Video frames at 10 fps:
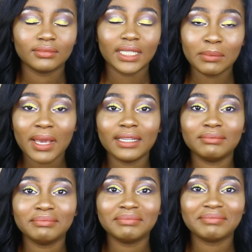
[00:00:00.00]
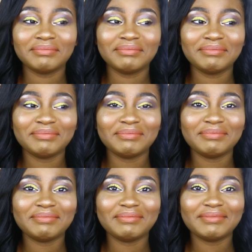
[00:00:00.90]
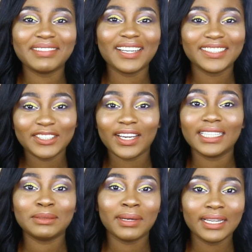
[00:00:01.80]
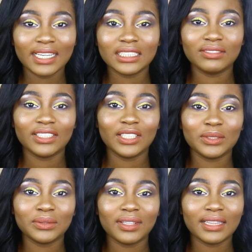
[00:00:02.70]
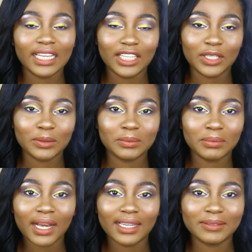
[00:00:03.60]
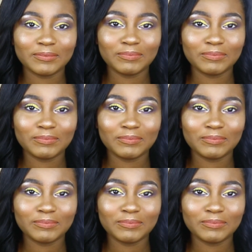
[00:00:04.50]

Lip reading: Amen. I'll see you guys in my next video. Thank you. Bye.